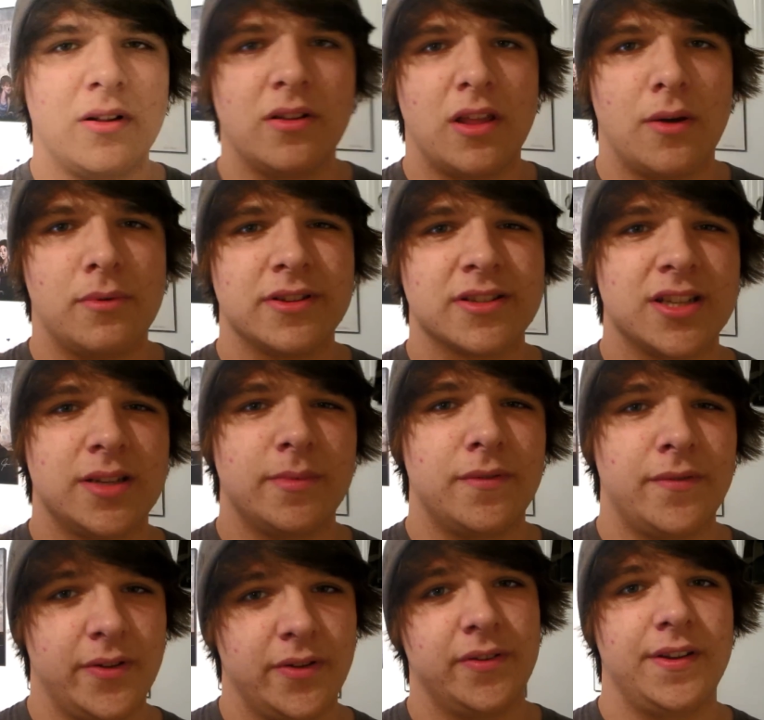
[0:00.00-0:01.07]
I mean, that wall's gonna be
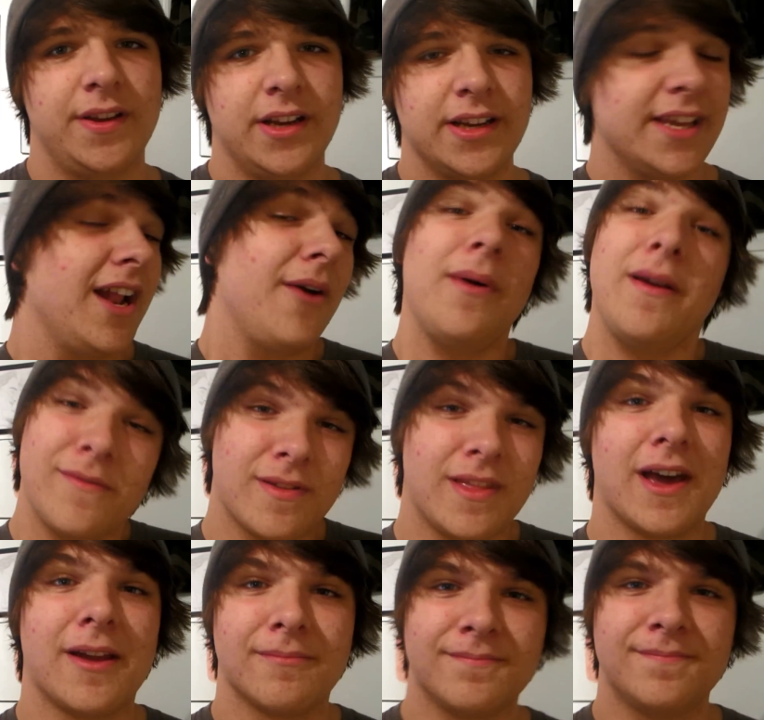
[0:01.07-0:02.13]
filled. I cannot wait for
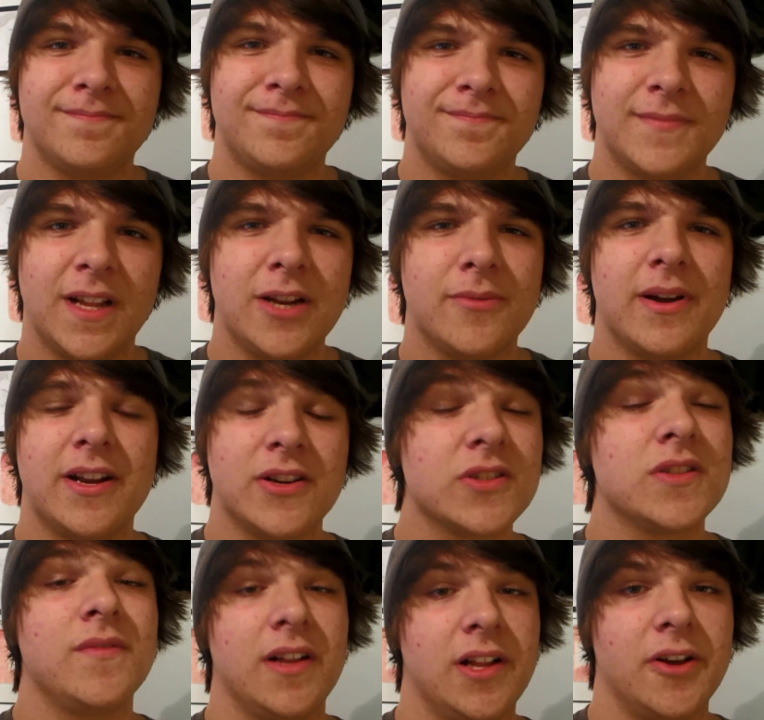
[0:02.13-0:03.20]
that. Anyway,
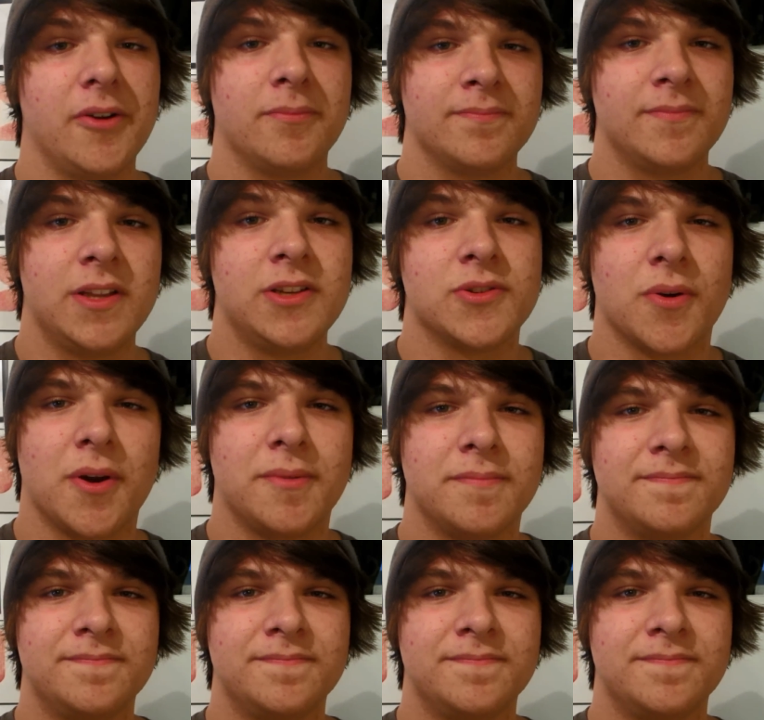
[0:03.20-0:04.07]
here's the video. Enjoy.